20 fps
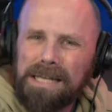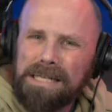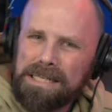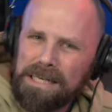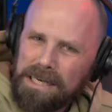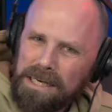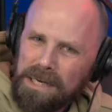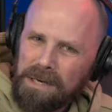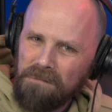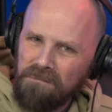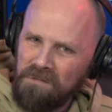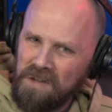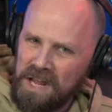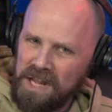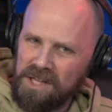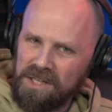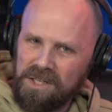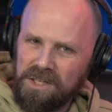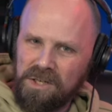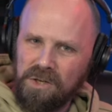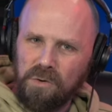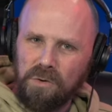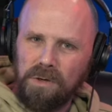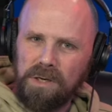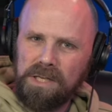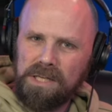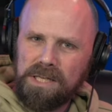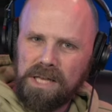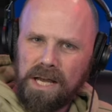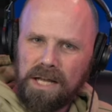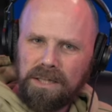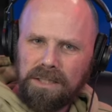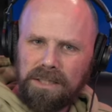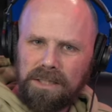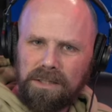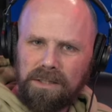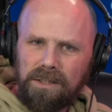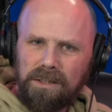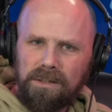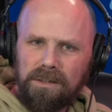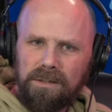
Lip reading: it didn't advance storytelling?